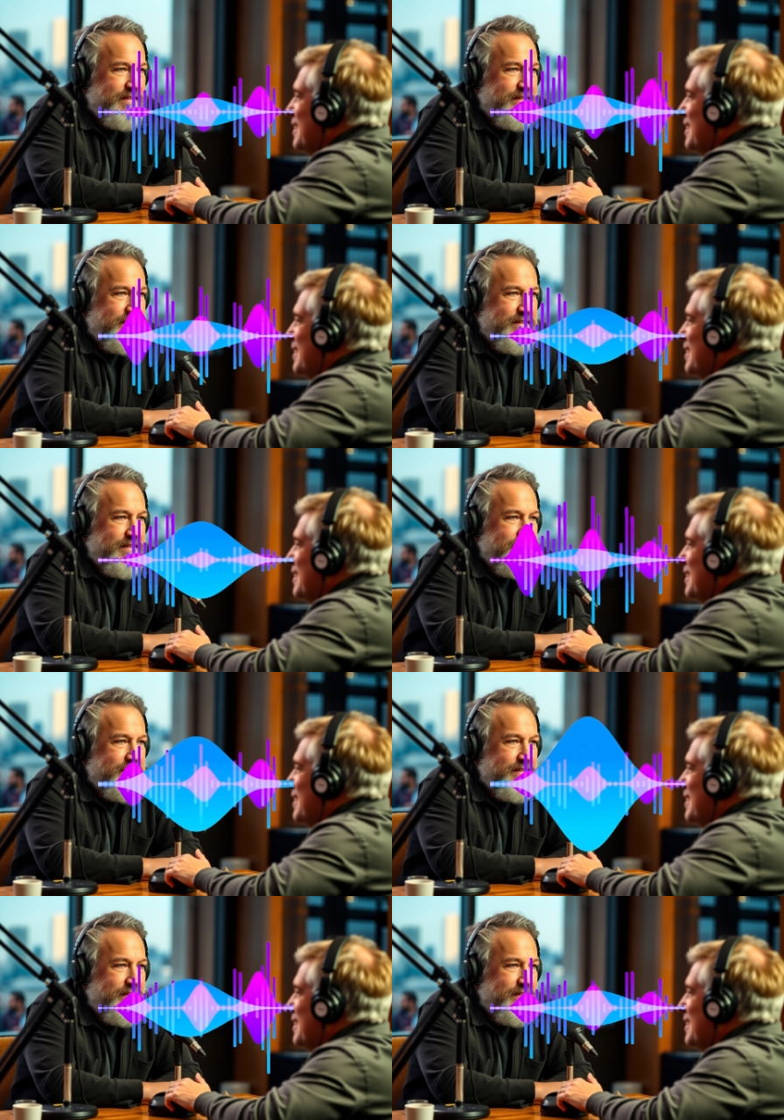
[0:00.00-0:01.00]
Yeah, I mean,
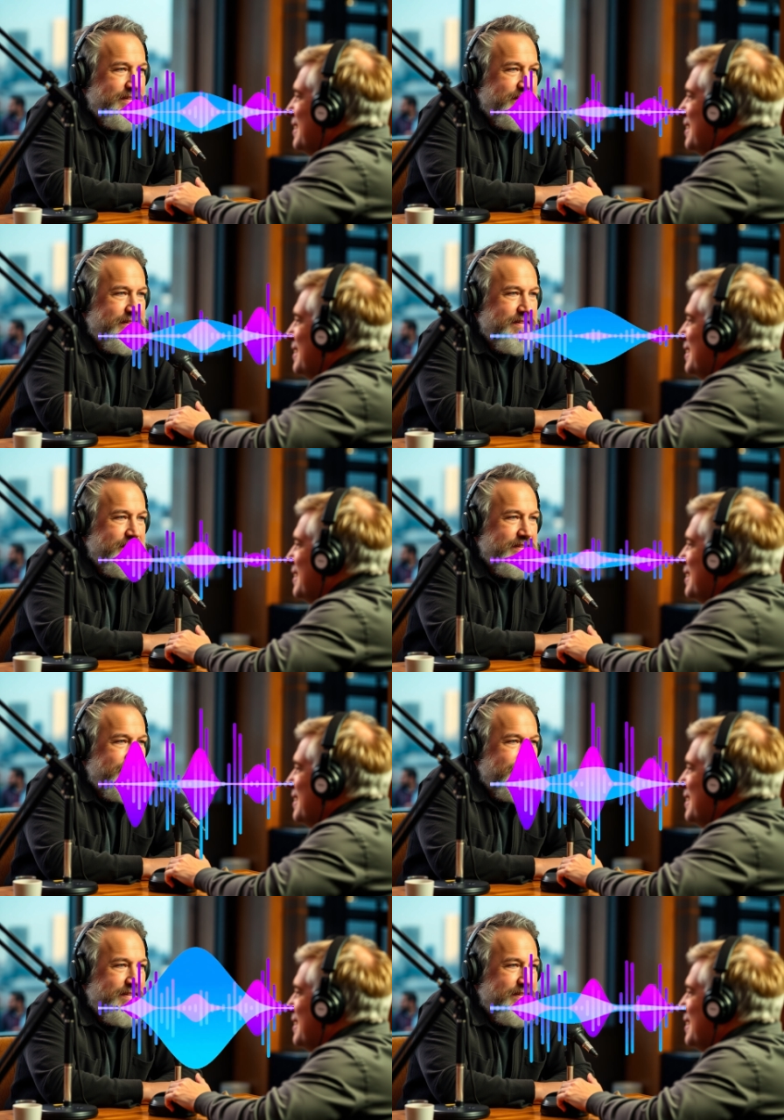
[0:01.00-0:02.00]
like one of the best to
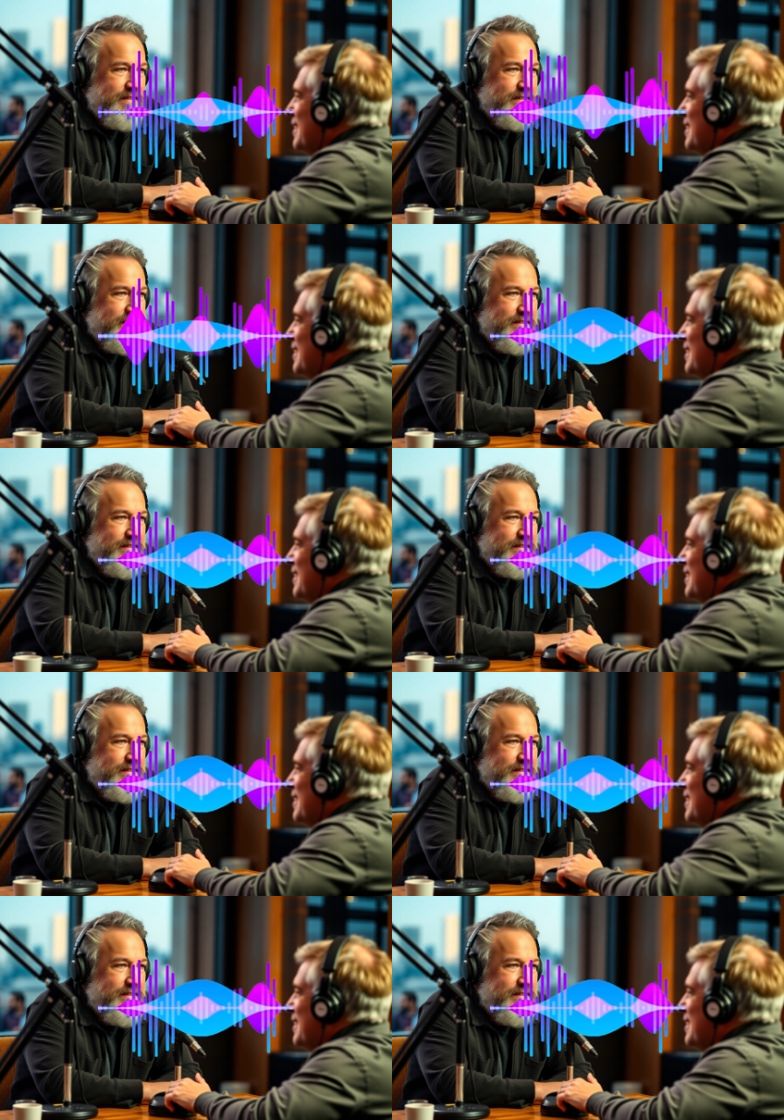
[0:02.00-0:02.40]
ever do it, right?